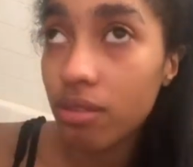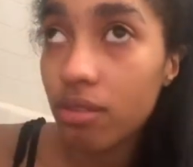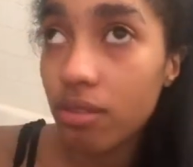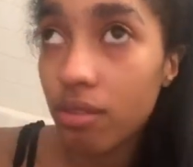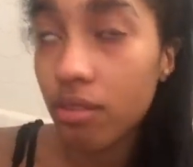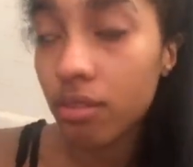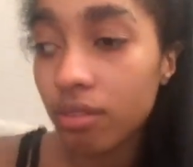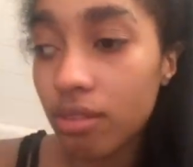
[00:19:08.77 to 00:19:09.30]

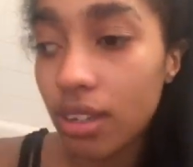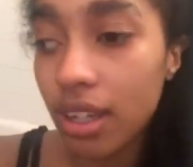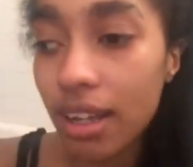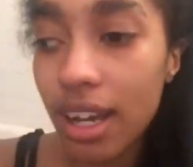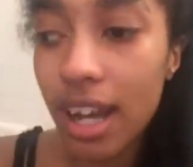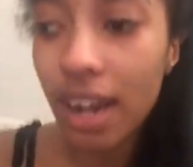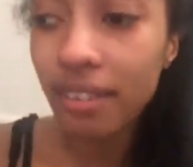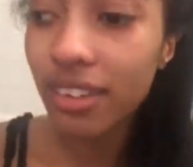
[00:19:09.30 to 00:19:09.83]
But
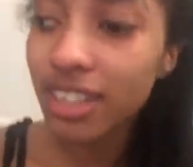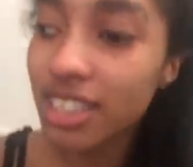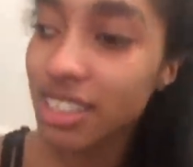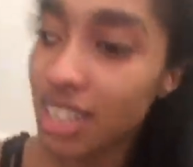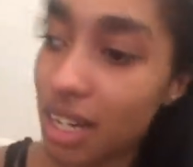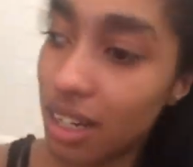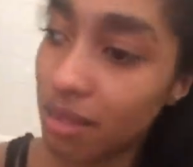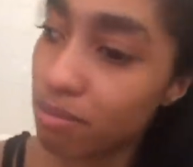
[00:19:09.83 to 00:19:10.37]
I'm gonna
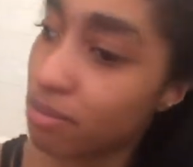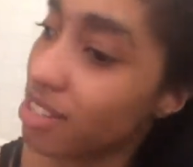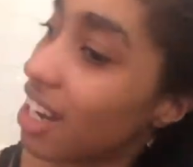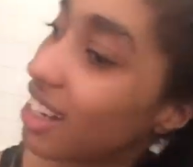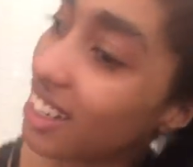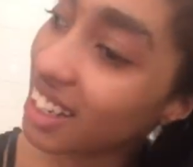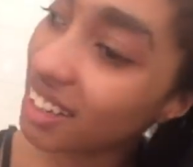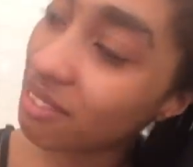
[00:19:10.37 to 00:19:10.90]
start
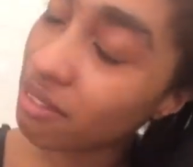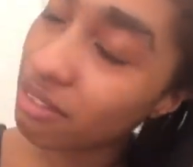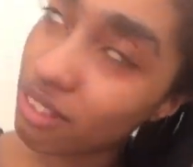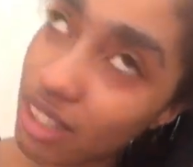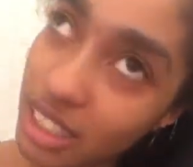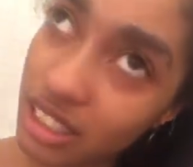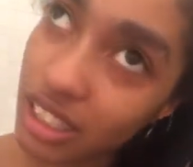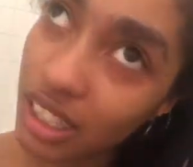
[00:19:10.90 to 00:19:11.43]
talking before
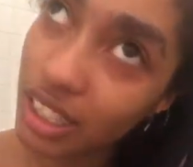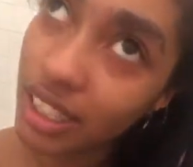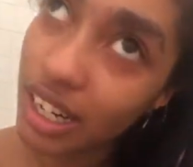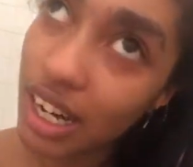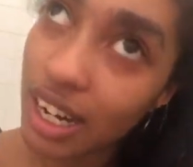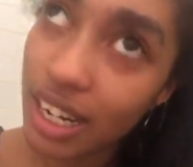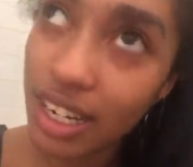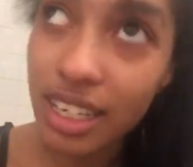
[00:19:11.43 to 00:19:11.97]
I start
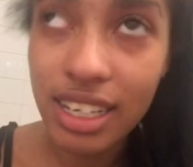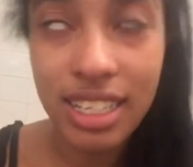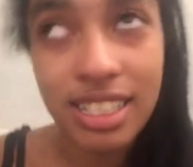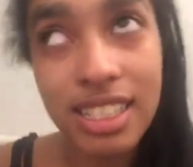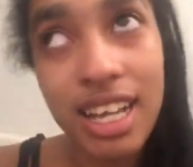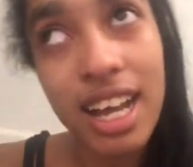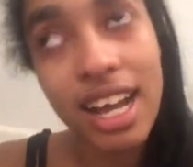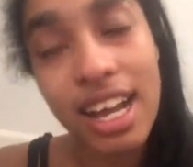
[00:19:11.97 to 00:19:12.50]
crying, because
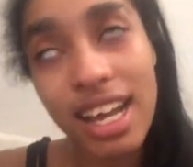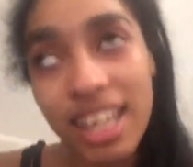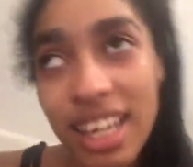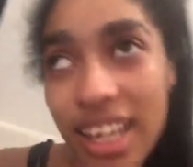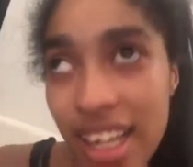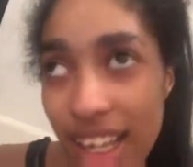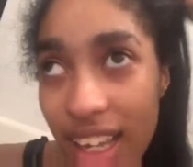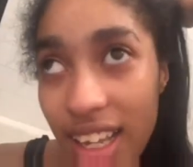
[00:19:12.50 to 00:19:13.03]
I
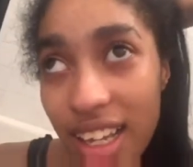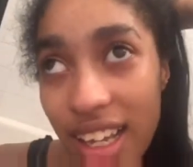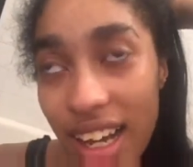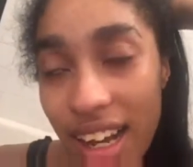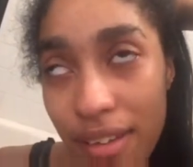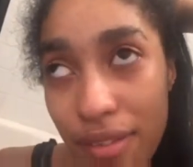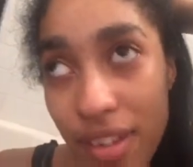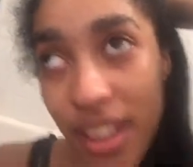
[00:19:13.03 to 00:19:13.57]

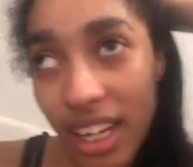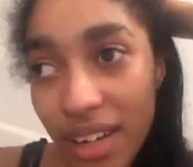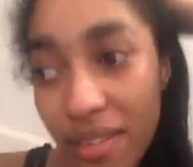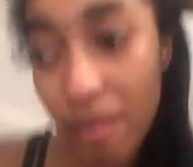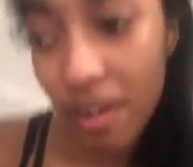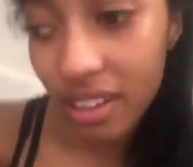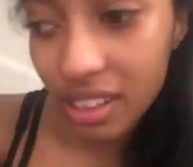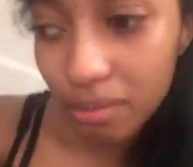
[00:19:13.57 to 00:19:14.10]
feel like I'm
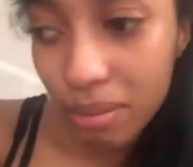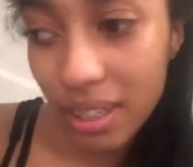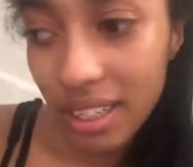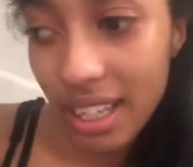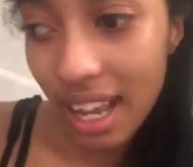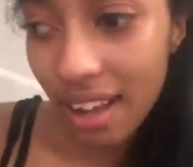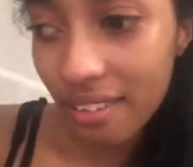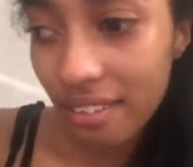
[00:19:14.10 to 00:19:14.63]
about to break
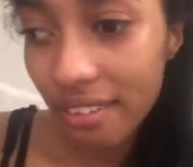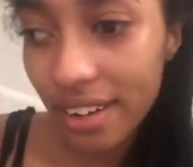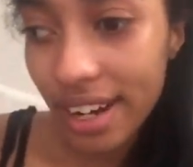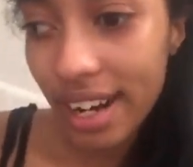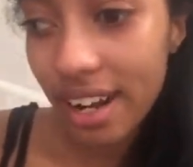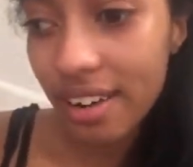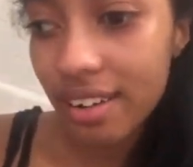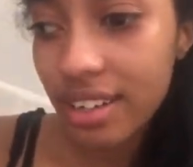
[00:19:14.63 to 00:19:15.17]
down right
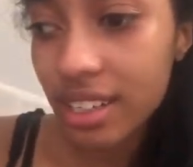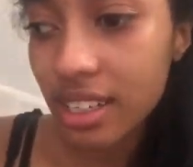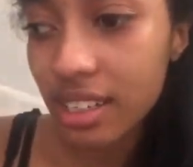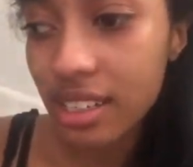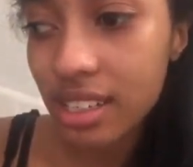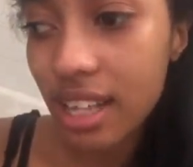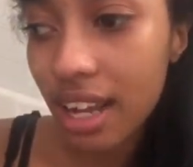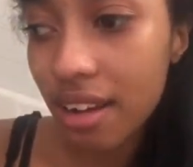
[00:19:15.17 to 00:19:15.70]
now, because this
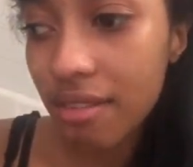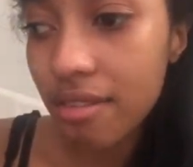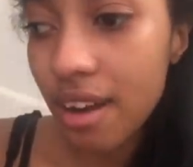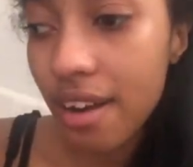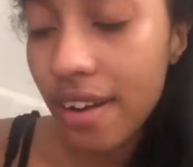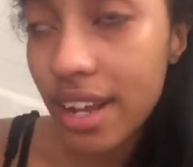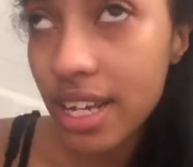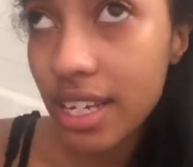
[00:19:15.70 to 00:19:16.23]
is like a
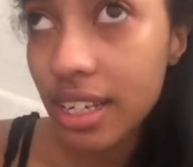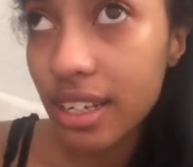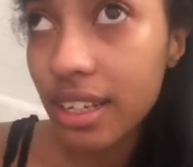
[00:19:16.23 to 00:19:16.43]
very